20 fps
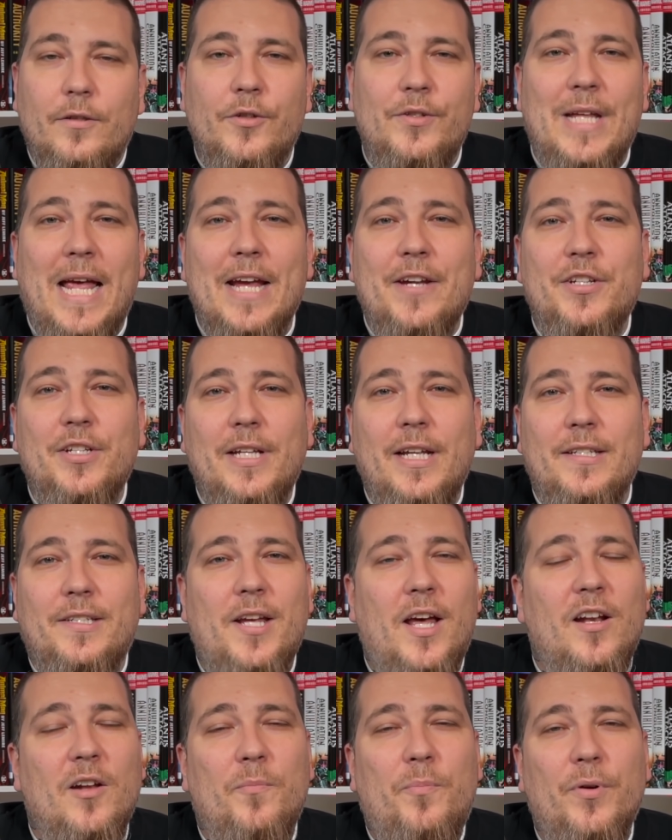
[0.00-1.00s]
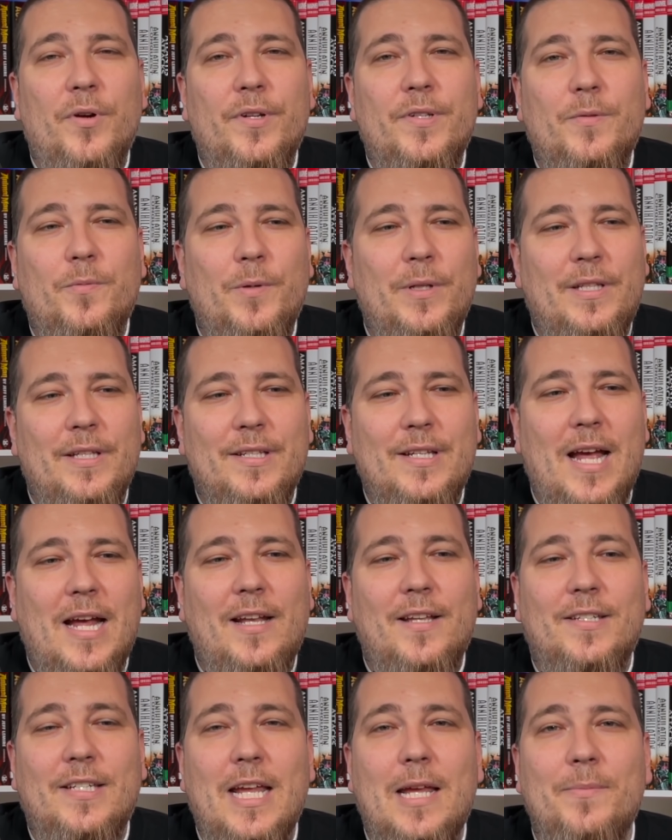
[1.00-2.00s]
There's actually a ton of books with this
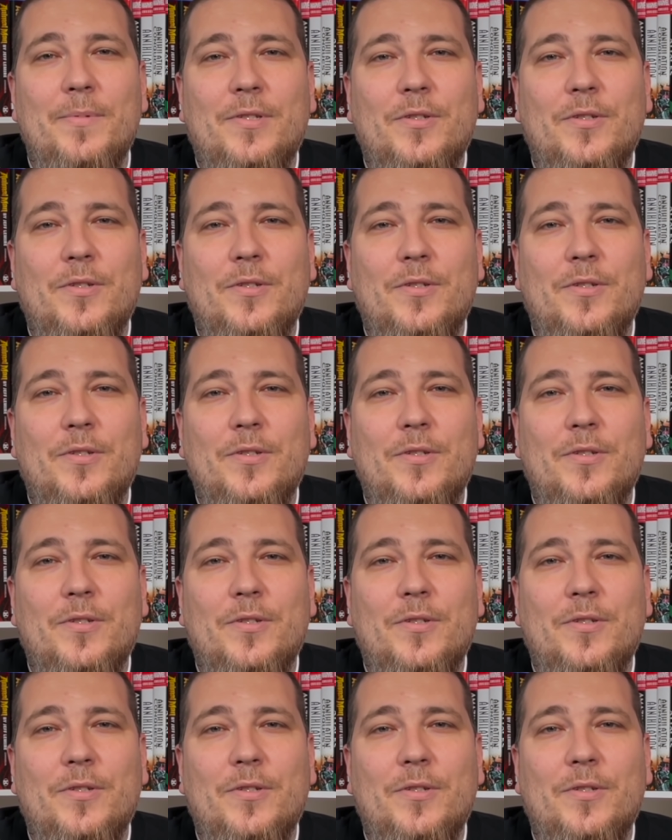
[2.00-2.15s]
kind of same